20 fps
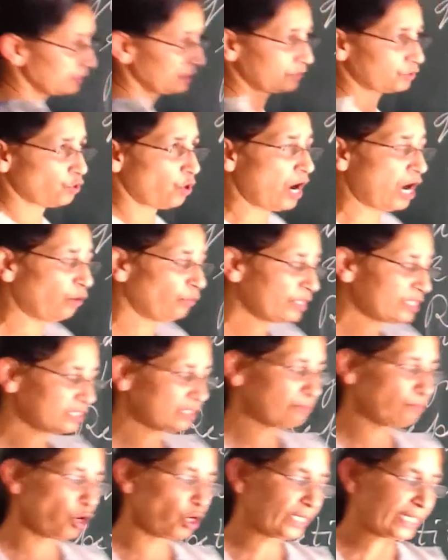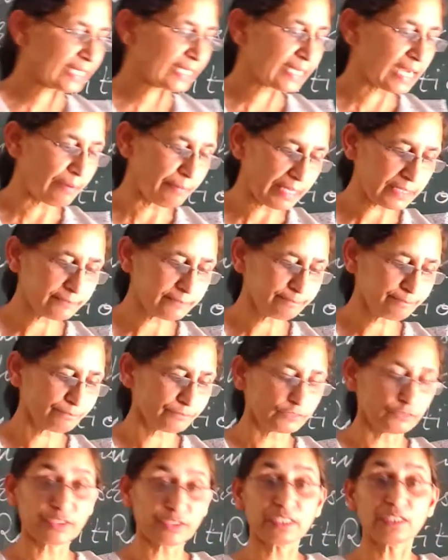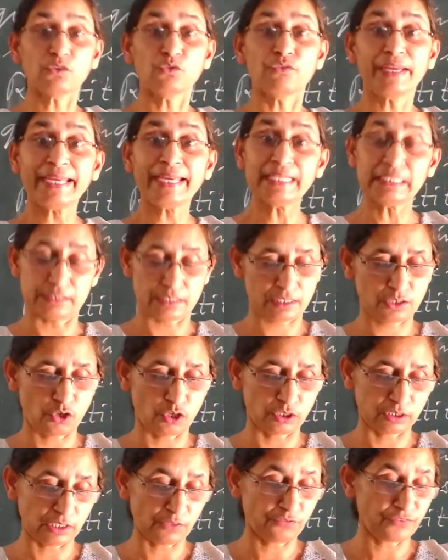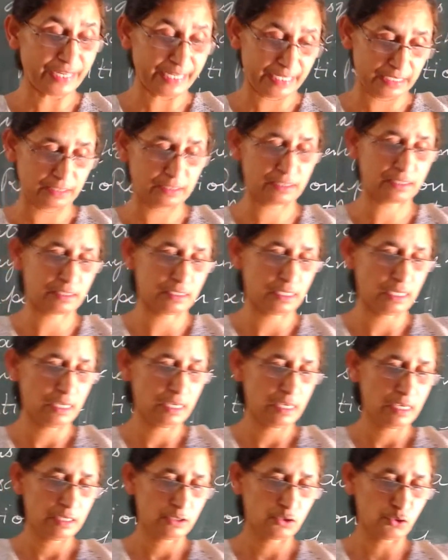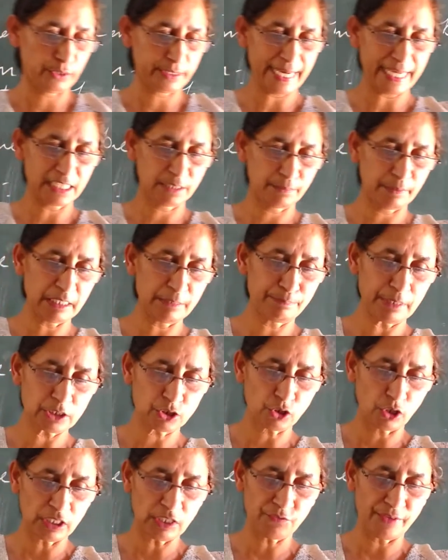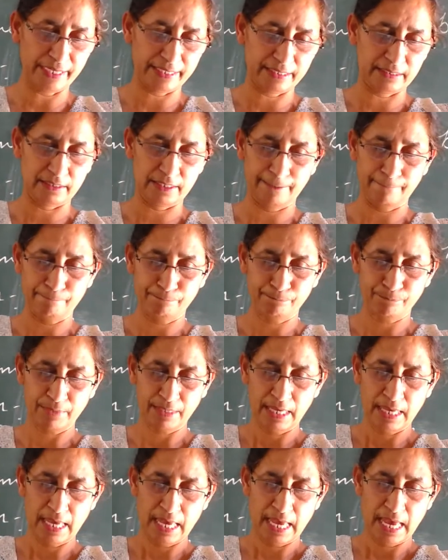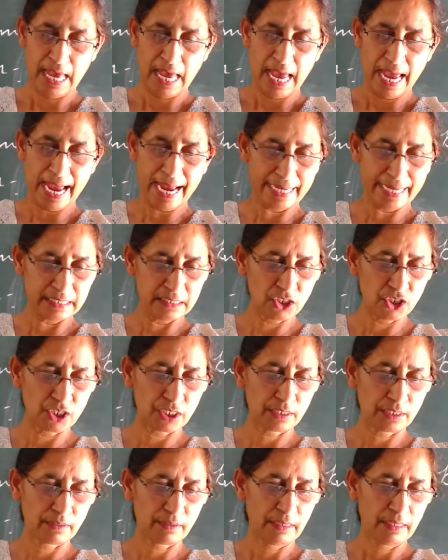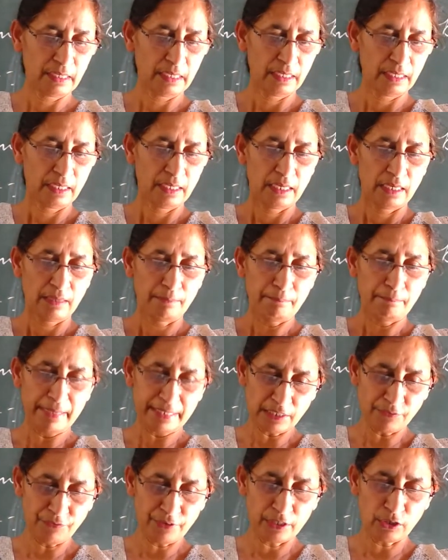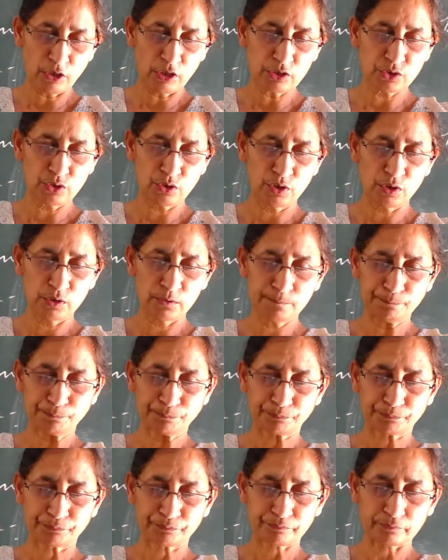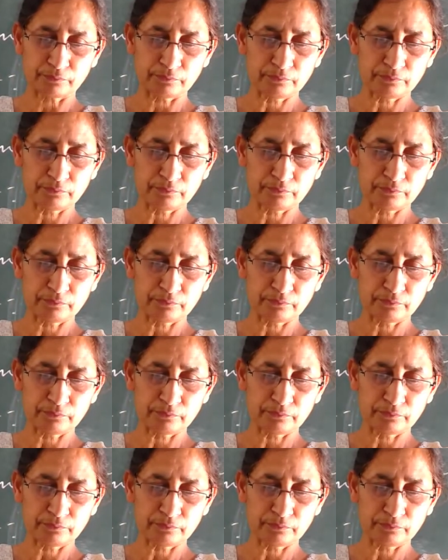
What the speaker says: So, how is the morning coming? With the veils on the face. So, it has been personified. And metaphor also,